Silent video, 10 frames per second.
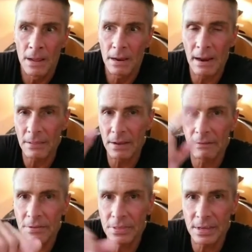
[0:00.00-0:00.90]
Now that
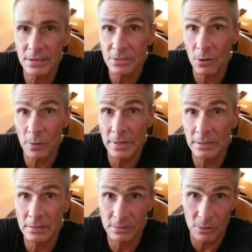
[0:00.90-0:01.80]
everything is
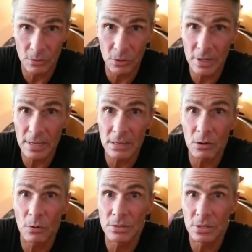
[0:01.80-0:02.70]
going or looking
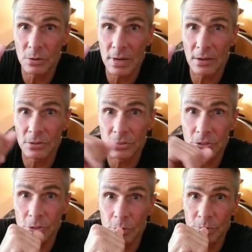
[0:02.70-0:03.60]
going to go down the
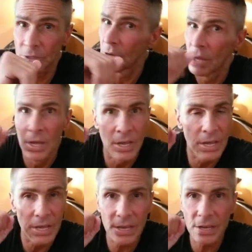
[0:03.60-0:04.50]
tubes,
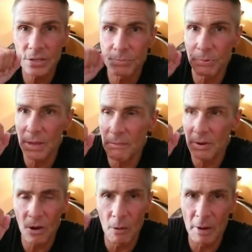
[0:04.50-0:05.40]
he is
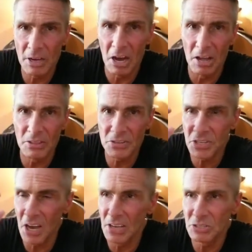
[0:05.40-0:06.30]
blaming. Oh my God, this
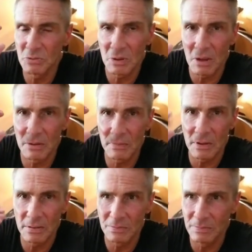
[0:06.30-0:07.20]
guy's uh,
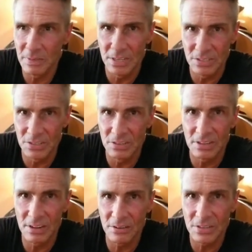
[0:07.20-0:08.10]
he's an, you
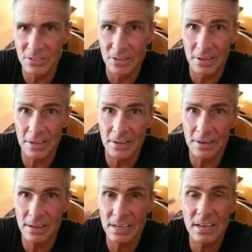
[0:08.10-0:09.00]
know he's an
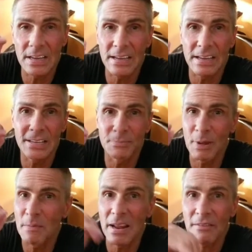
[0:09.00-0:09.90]
idiot. He he's
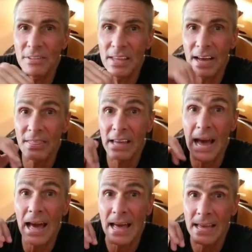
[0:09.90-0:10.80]
blaming everything on the
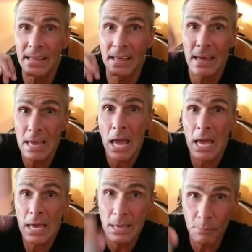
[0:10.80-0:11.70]
guy that
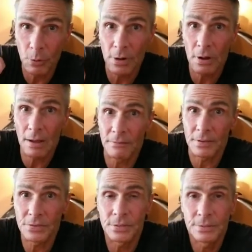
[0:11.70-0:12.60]
he put in
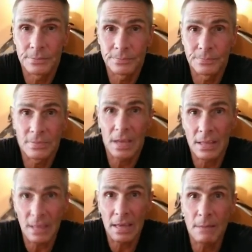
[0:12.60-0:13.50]
office,
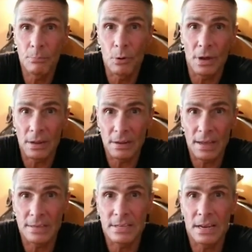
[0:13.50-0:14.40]
that that he put
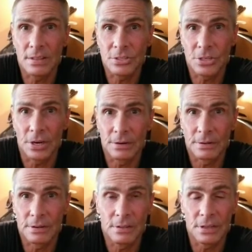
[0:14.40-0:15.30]
as head of the chair,
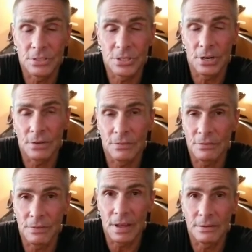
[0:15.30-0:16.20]
the chair of the
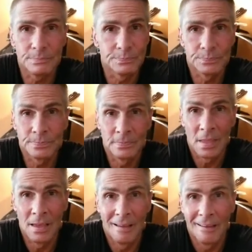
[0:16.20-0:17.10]
Fed,
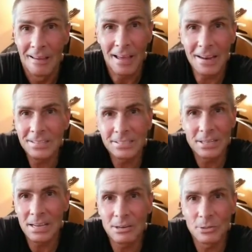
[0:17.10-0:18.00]
and it just
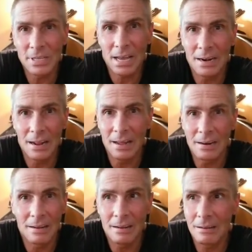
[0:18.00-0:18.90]
it goes on and
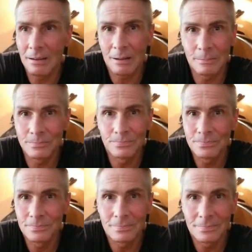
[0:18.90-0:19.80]
on. Um,
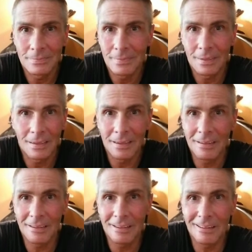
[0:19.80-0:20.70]

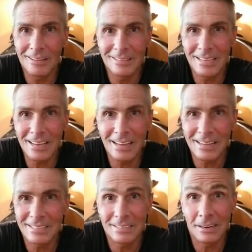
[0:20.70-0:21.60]
you, you take
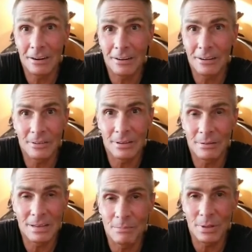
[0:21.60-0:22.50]
any scenario and
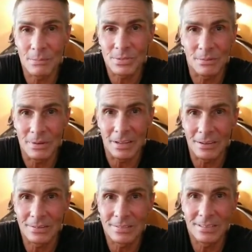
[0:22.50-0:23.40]
he he blames somebody
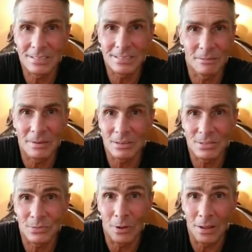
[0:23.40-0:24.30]
else. It's somebody
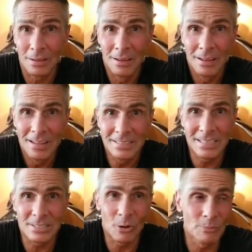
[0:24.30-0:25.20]
else's fault it's
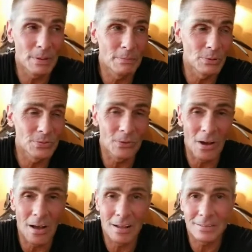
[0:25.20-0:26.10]
his own people's
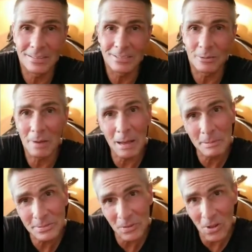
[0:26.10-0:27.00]
fault. It's
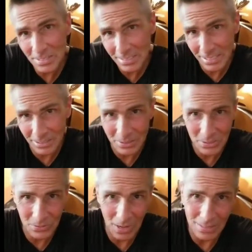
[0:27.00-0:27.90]
Obama's fault. It's
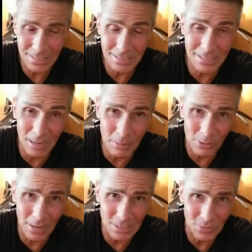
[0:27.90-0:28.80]
Hillary's fault. It's the
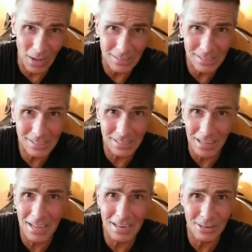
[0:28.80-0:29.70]
Democrats' fault. It's
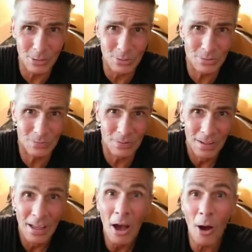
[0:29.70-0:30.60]
lying news.
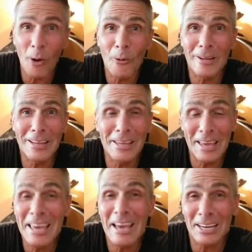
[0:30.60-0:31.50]
Oh, and he
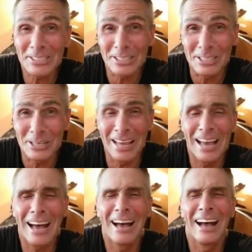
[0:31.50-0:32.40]
he actually
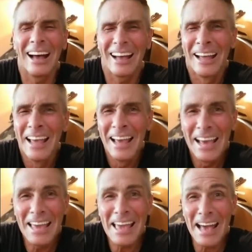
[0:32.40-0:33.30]

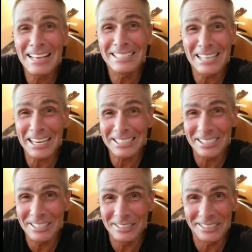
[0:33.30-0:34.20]
yeah he's
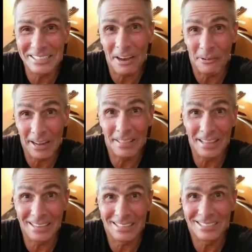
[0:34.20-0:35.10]
actually using that one on
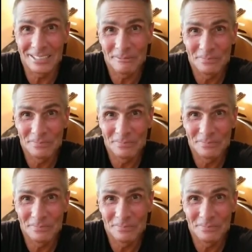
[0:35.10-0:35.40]
this.